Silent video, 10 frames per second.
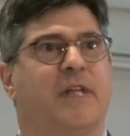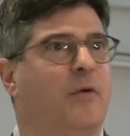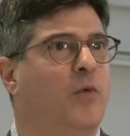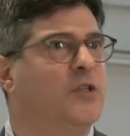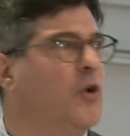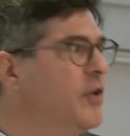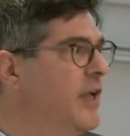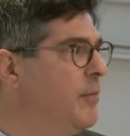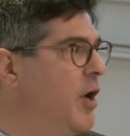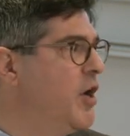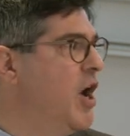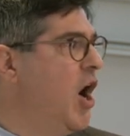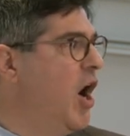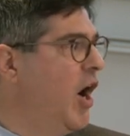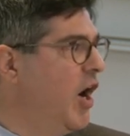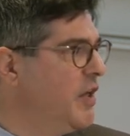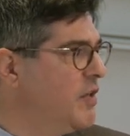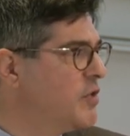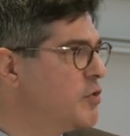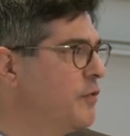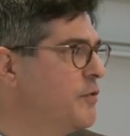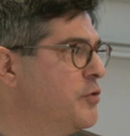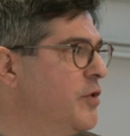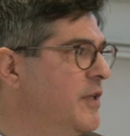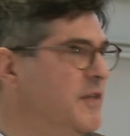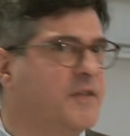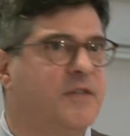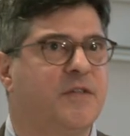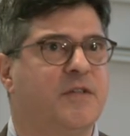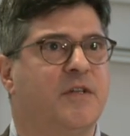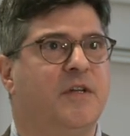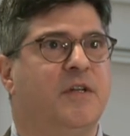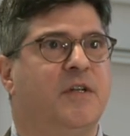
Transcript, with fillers: Like we're talking about hundreds of journalists